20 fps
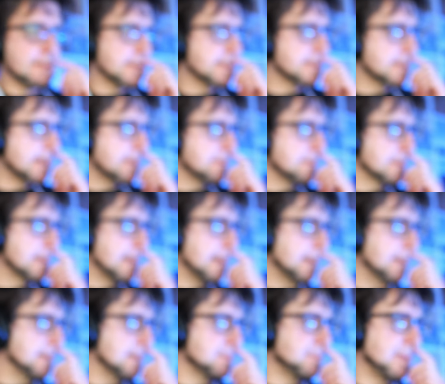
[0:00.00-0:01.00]
this. I don't
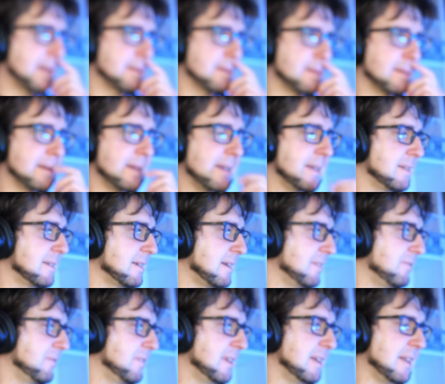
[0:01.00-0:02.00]
like this pattern.
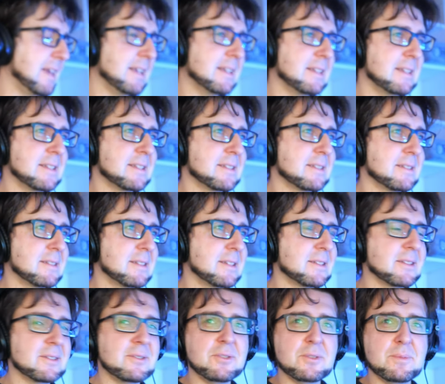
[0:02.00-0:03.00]
I feel like
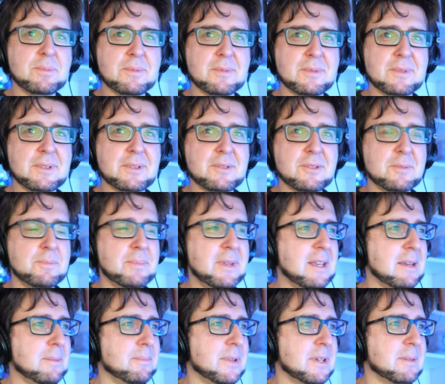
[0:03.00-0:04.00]
this could
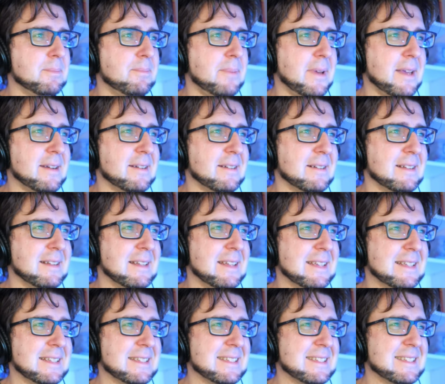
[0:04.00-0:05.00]
be a bit better.
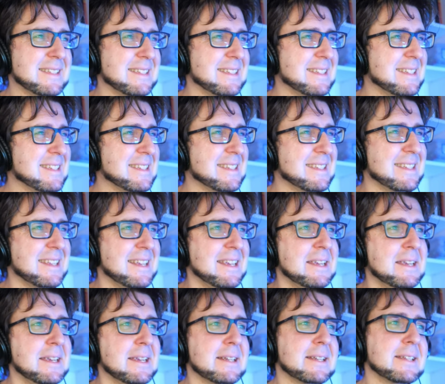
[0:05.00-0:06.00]
Like this is
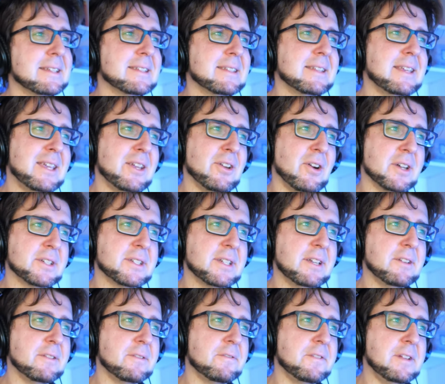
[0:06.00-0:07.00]
this
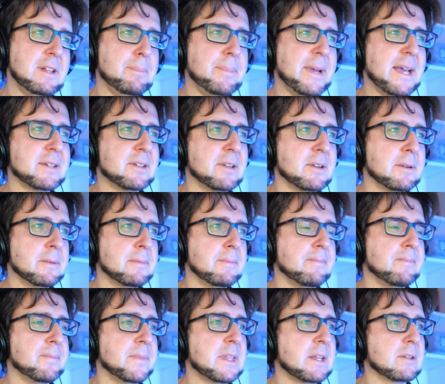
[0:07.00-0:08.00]
chaotic fill
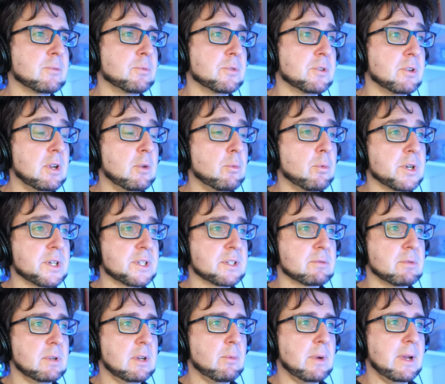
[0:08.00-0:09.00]
pattern that really
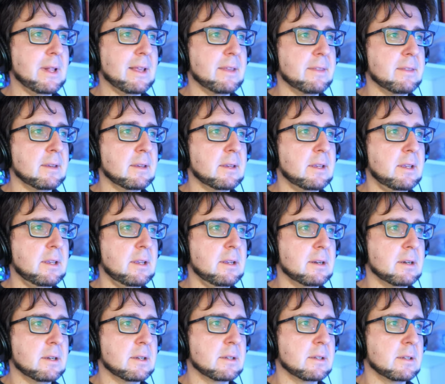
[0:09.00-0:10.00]
works really well, I think,
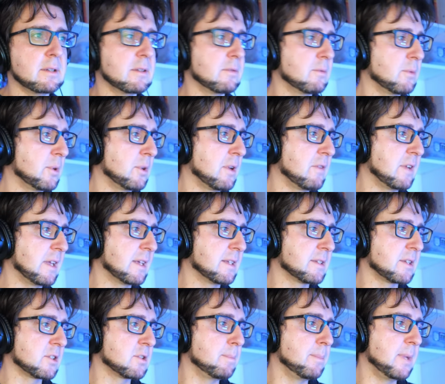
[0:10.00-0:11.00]
here. And when you have like
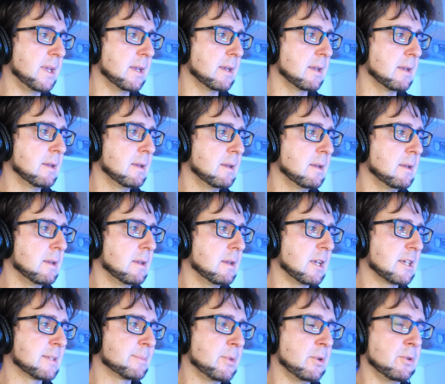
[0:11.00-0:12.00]
such a big
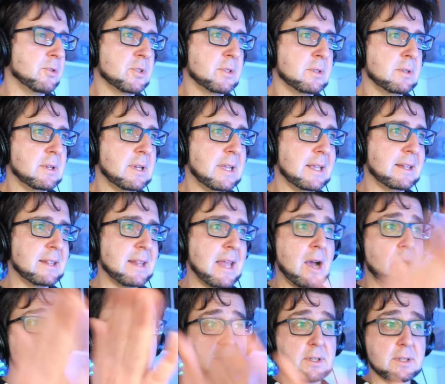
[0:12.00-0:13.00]
explosion, like
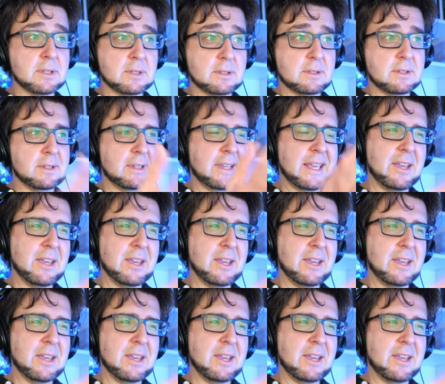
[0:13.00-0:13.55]
now the